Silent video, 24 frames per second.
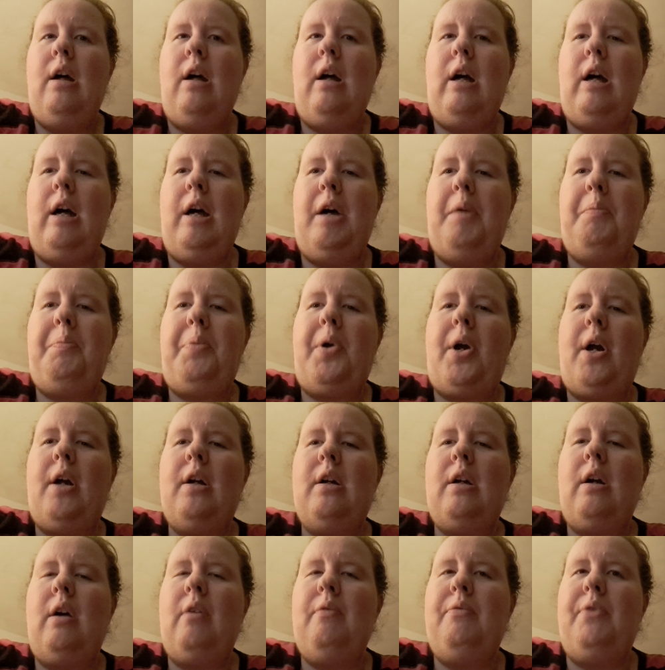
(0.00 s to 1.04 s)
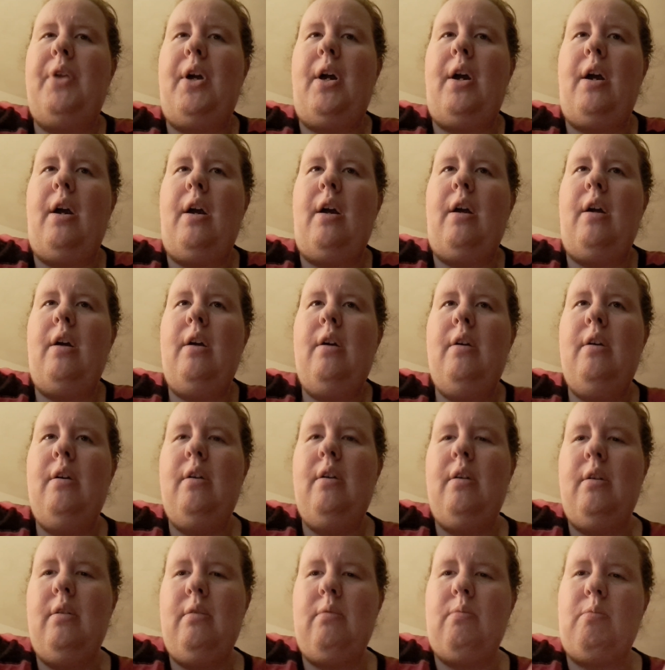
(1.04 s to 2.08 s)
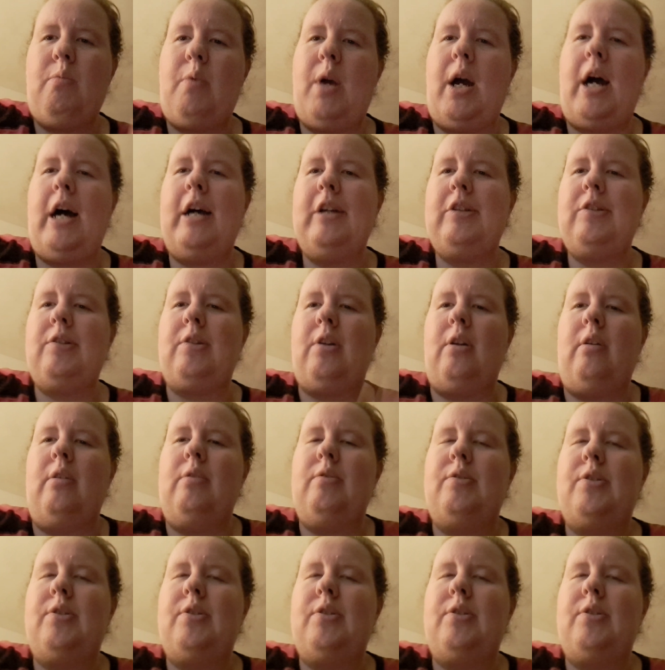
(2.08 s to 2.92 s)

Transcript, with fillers: uh, part of their roster